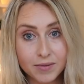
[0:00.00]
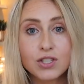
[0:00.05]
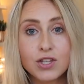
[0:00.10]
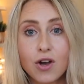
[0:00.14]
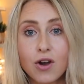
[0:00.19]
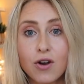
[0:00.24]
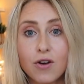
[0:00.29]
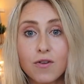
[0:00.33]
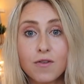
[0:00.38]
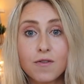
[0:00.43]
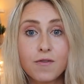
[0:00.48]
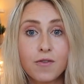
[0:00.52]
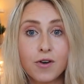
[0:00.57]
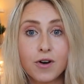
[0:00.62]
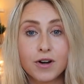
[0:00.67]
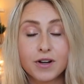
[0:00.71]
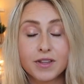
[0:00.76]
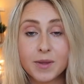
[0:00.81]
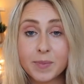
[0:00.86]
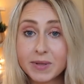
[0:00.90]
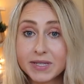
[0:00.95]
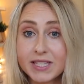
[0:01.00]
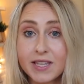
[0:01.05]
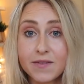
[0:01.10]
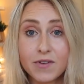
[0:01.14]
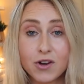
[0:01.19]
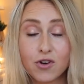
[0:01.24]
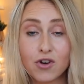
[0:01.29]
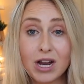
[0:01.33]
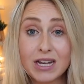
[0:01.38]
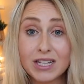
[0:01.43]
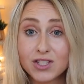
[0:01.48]
So for the
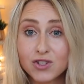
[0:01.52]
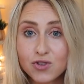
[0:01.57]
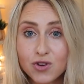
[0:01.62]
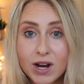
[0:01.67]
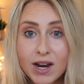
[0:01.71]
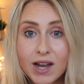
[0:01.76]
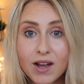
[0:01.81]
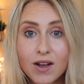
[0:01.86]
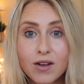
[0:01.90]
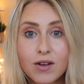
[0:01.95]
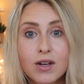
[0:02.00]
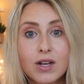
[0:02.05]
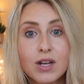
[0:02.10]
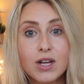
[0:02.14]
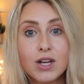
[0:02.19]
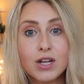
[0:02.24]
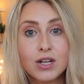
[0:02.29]
Pacific Crest Trail,